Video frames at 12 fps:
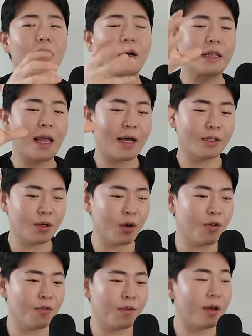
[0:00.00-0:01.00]
a glass
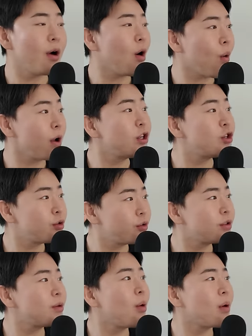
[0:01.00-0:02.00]
of orange
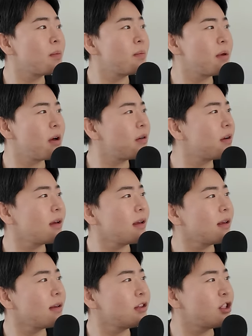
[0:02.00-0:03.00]
juice or mm-hmm. milk,
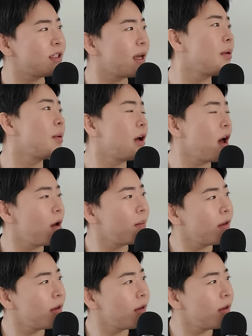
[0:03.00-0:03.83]
eh, she said it will help.